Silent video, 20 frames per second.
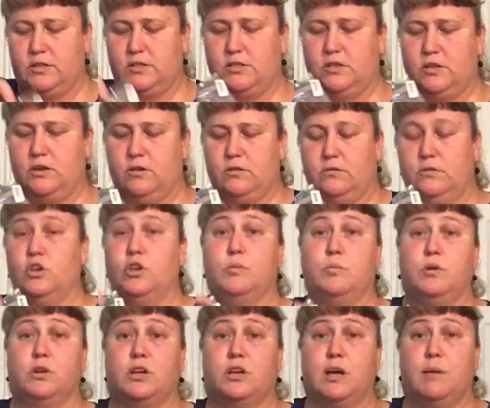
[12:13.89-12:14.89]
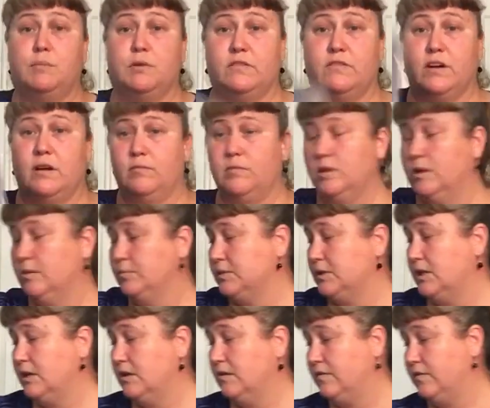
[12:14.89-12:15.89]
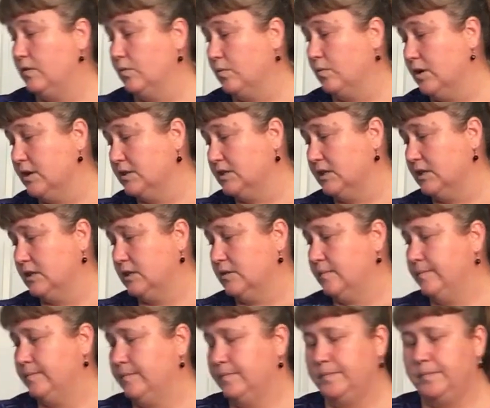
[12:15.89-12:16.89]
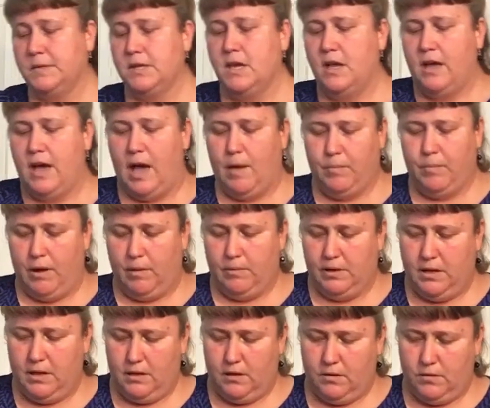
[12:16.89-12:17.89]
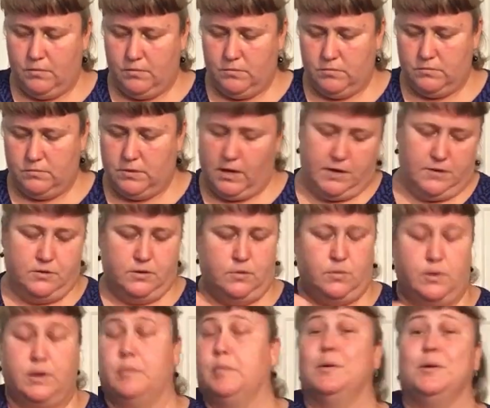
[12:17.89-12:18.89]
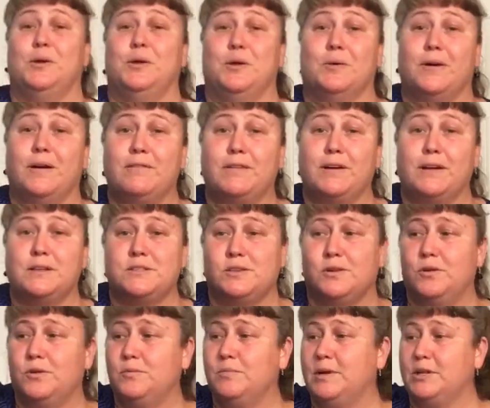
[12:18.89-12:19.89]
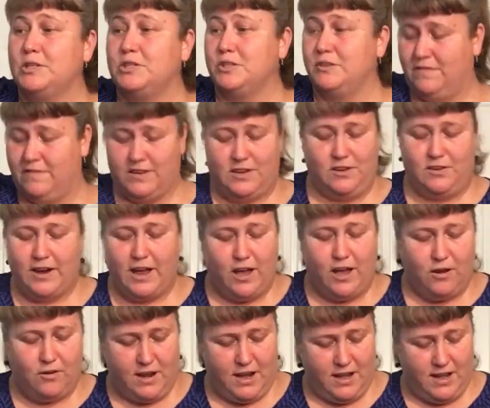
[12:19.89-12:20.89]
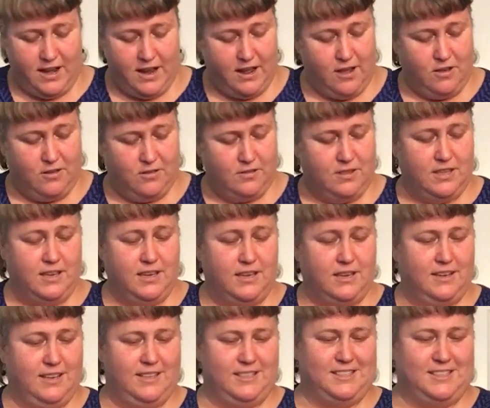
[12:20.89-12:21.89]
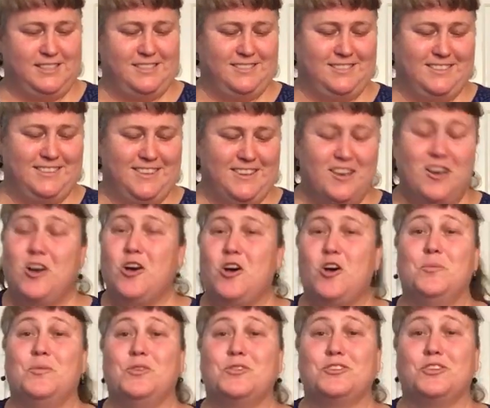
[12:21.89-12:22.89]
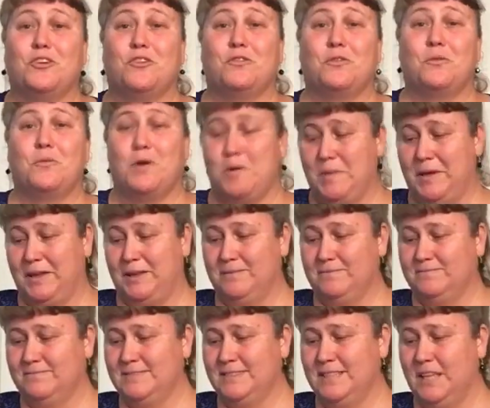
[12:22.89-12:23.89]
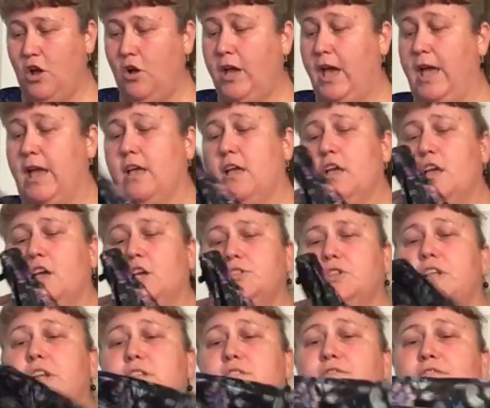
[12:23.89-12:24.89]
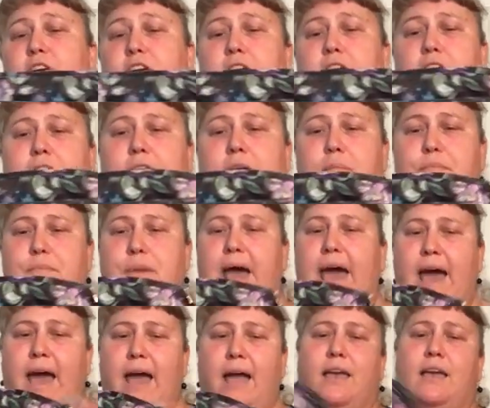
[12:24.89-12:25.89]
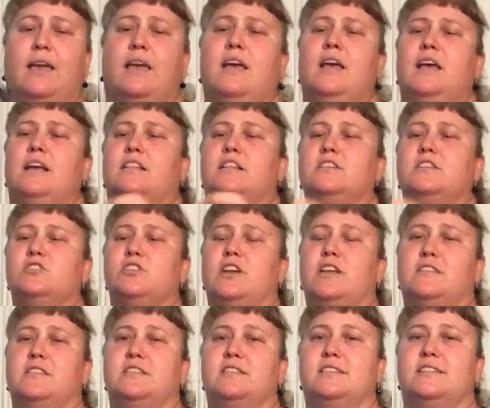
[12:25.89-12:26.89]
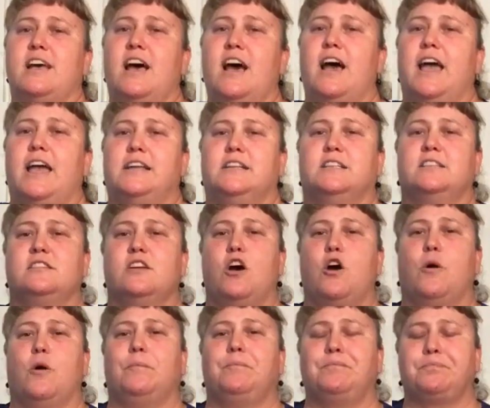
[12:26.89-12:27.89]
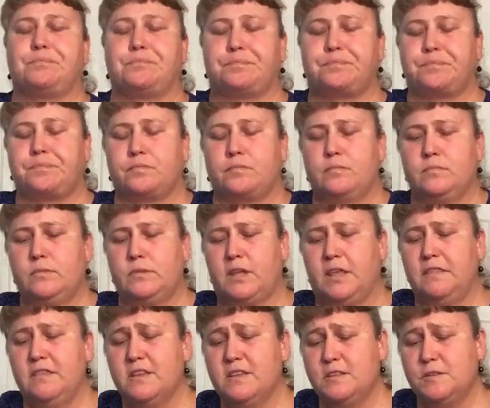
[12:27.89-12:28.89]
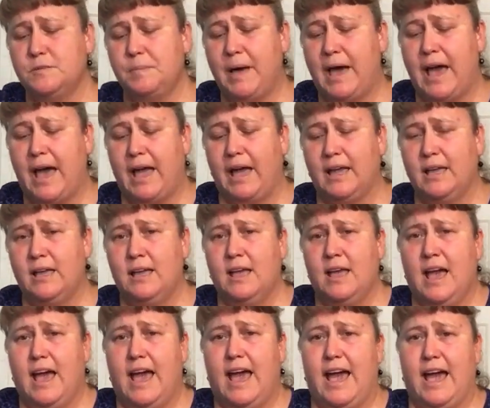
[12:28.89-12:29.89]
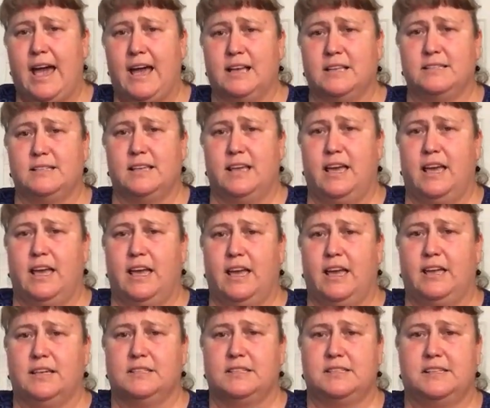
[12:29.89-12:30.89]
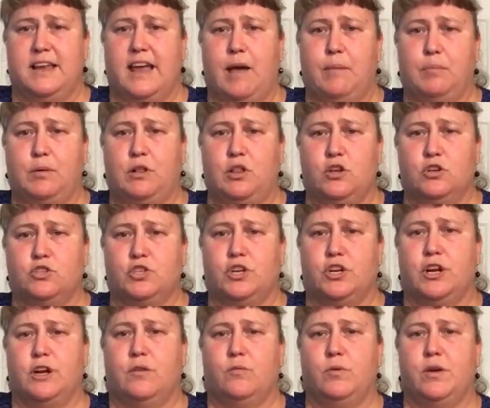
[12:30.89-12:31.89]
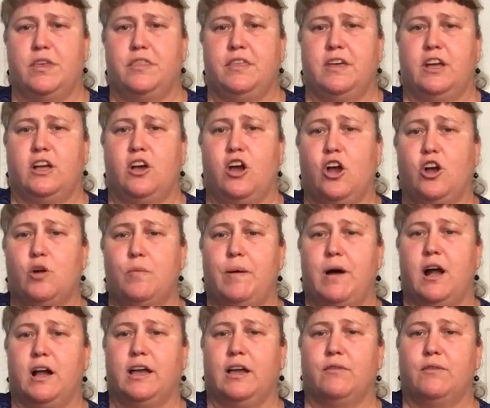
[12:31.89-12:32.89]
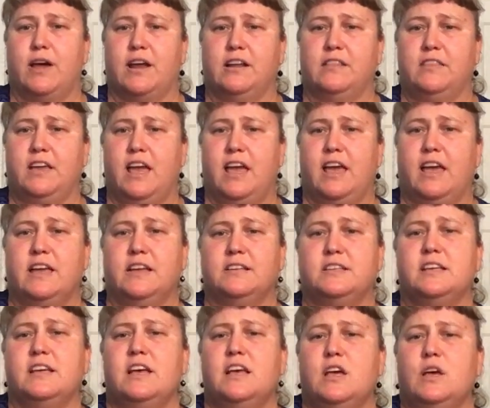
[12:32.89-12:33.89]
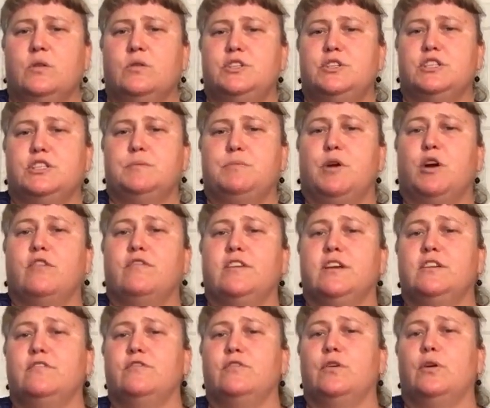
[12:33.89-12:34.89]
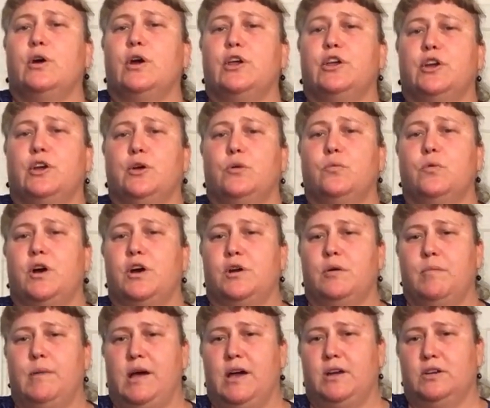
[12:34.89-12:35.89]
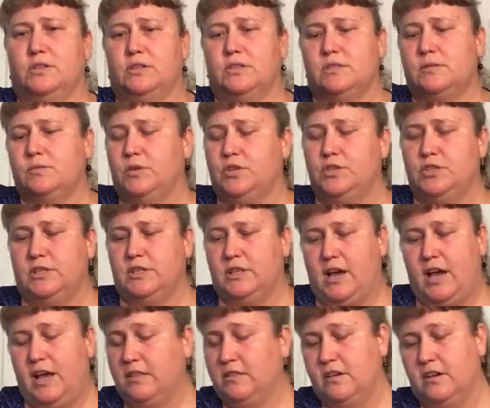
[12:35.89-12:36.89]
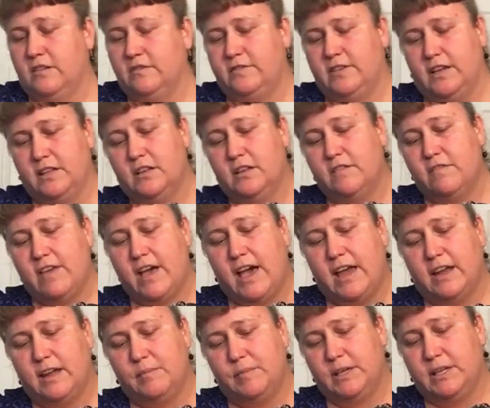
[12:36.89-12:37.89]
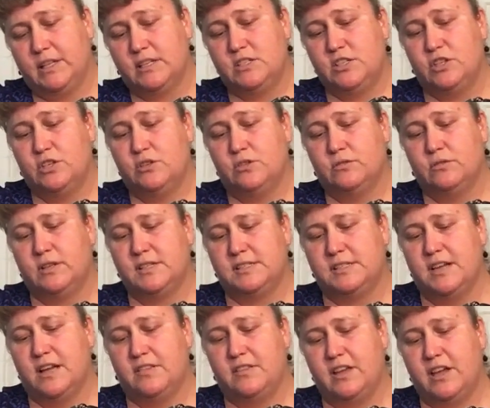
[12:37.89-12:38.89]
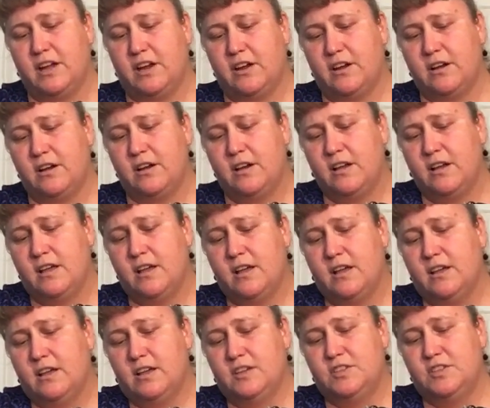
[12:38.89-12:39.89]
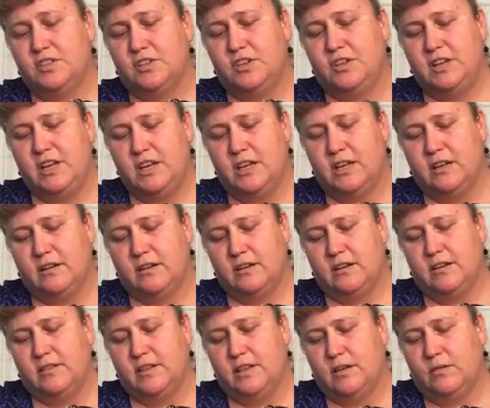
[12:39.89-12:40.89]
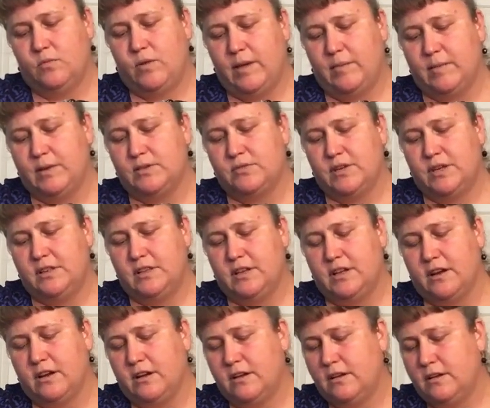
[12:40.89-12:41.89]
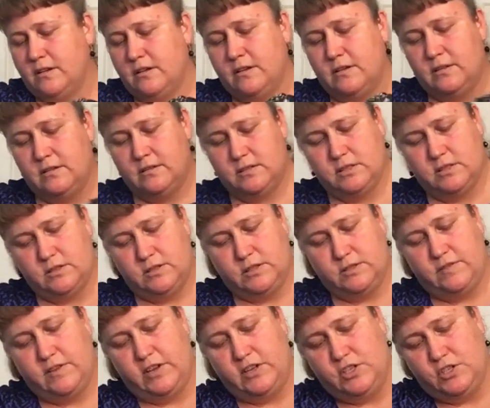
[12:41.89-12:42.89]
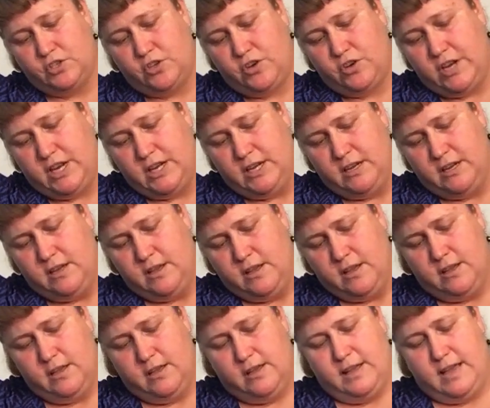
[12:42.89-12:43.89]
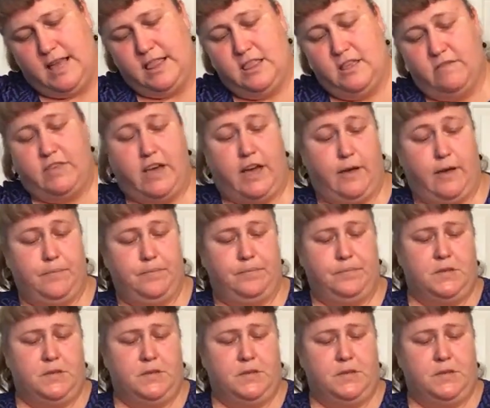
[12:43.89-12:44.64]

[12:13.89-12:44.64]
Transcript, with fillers: So you could put a couple of envelopes if you wanted. I probably I don't know what I'm going to do. I've got so much to figure out right now that it's almost overwhelming. Okay, so that's front and back. Let's look at the side. So this bag has a snap closure with a cargo pocket right on the end, which is perfect for your water bottles, which I love. I love that it because you don't, it's not there until you need it. And then wham, it's right there. So it's very discreet. I love that.